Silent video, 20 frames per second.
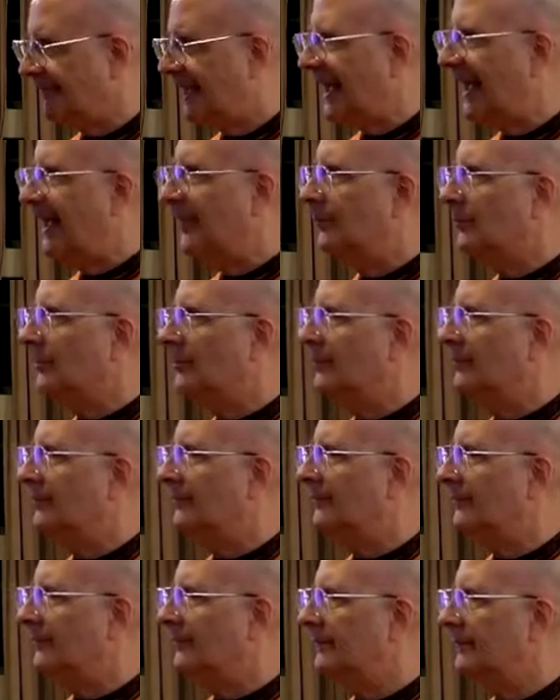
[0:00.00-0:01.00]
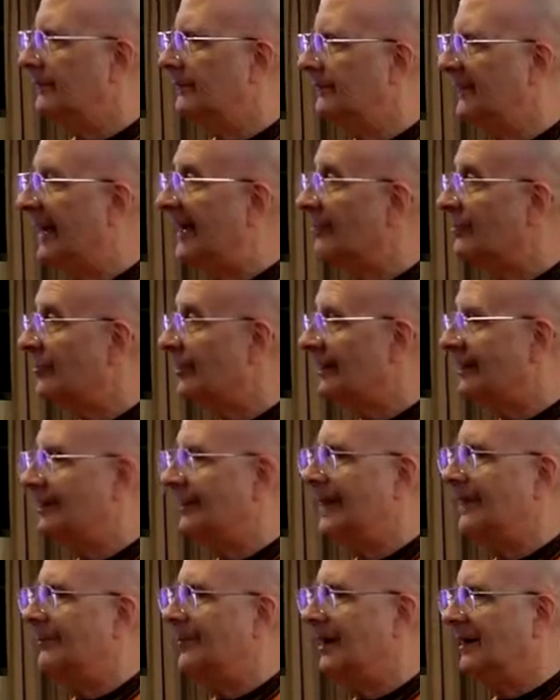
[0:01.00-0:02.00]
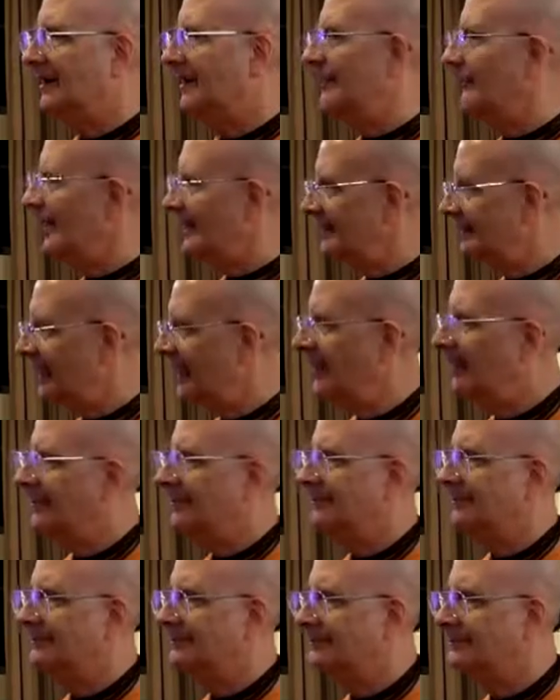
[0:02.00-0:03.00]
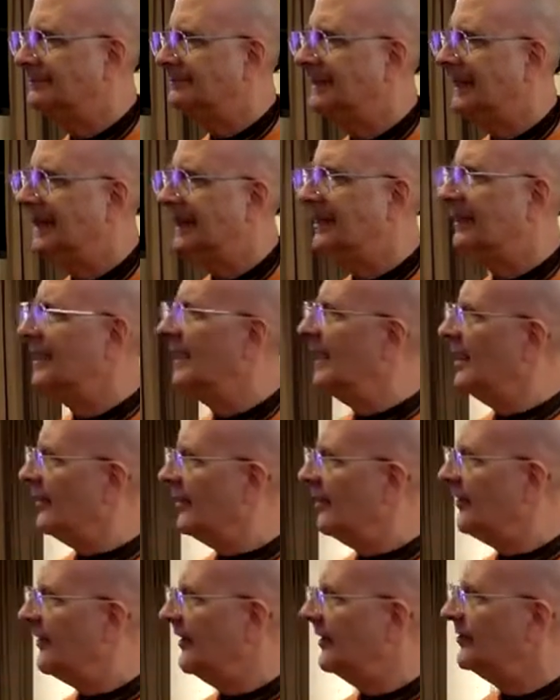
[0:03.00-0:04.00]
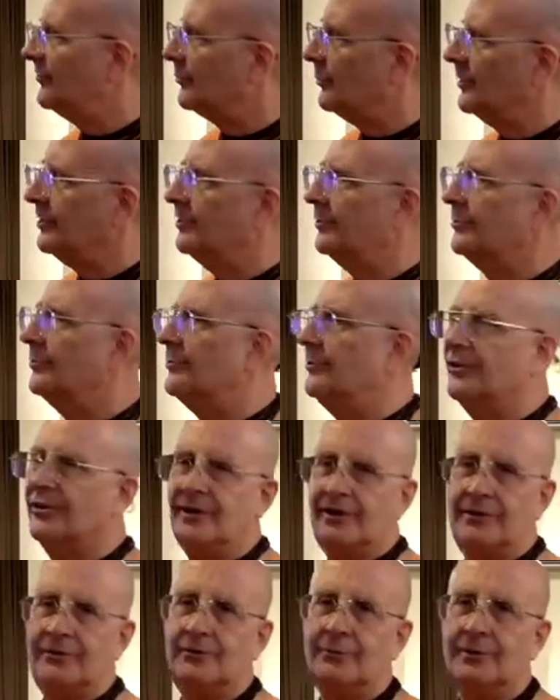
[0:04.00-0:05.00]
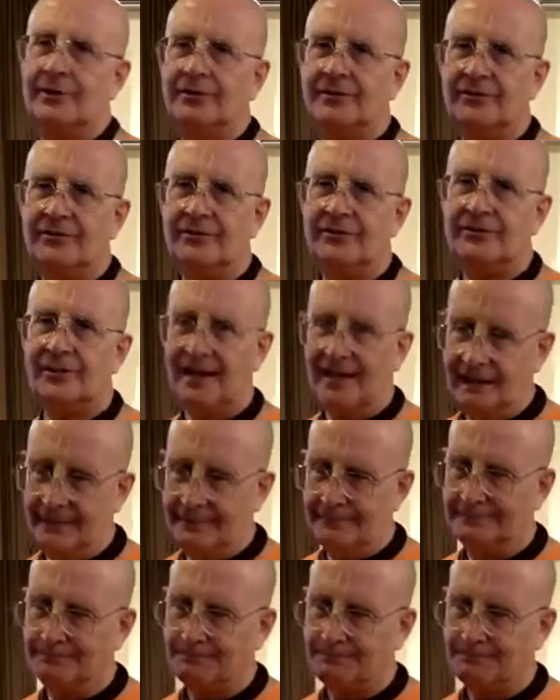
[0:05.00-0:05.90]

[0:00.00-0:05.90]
And we're fashioning that body right now by the things we do, the things we say.